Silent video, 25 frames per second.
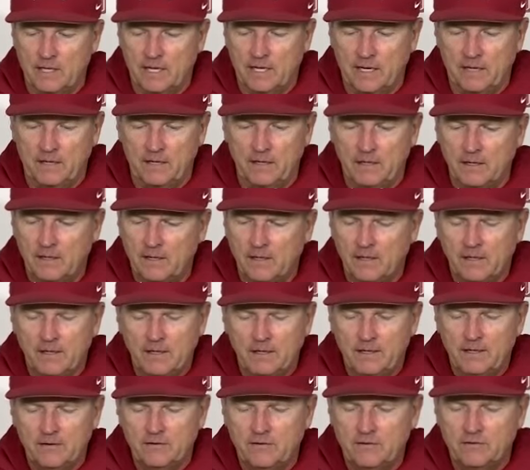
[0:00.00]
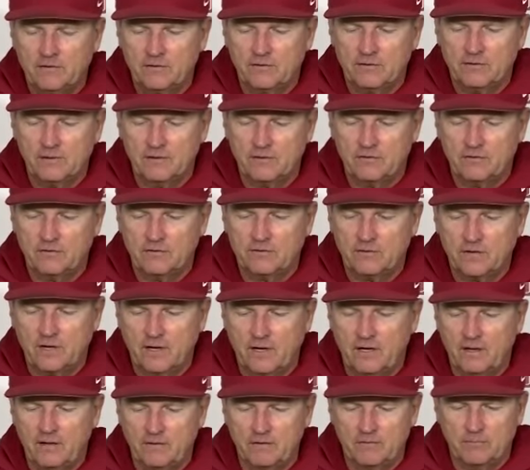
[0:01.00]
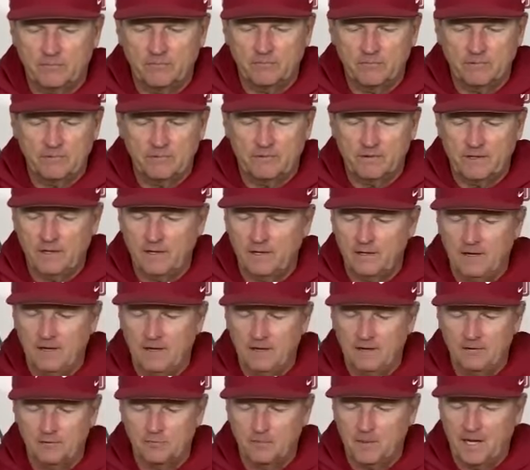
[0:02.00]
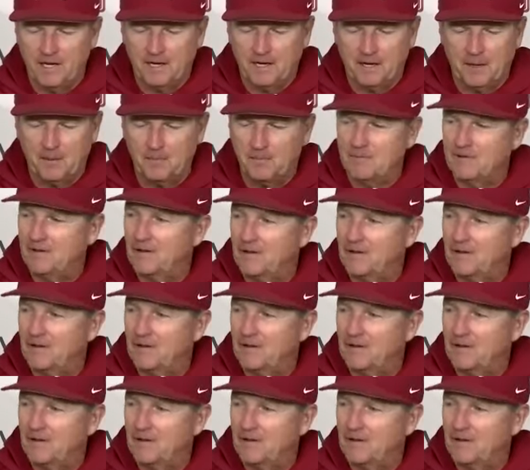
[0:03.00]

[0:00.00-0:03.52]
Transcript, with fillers: the line. It's just it's just kind of his his DNA, his makeup.